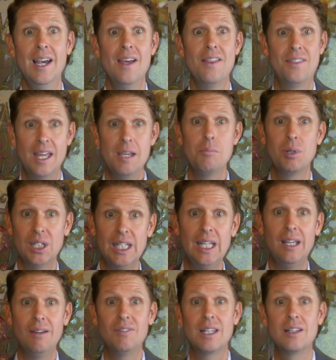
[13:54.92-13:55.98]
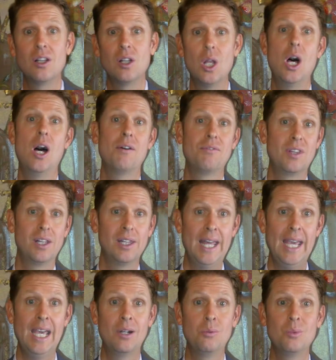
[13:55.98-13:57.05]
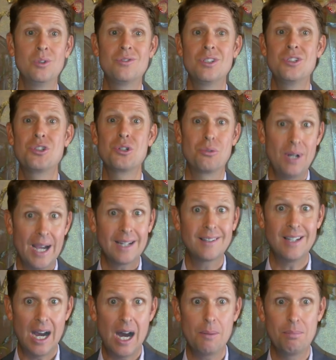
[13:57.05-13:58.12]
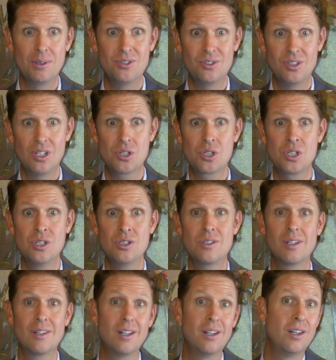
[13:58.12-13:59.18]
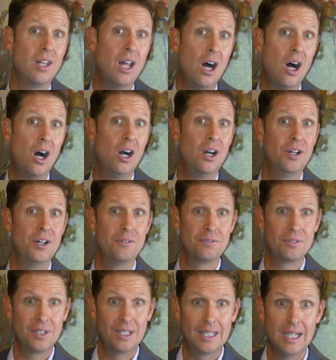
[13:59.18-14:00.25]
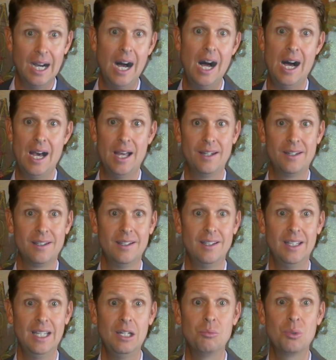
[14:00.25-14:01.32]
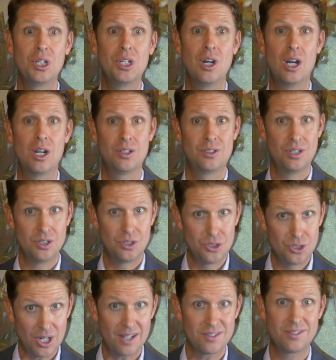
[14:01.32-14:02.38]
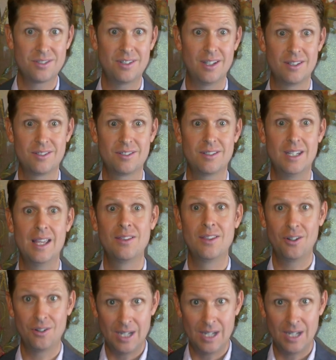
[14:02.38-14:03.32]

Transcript: They believed that the law of the land was in direct opposition to the law of God in regard to justice and their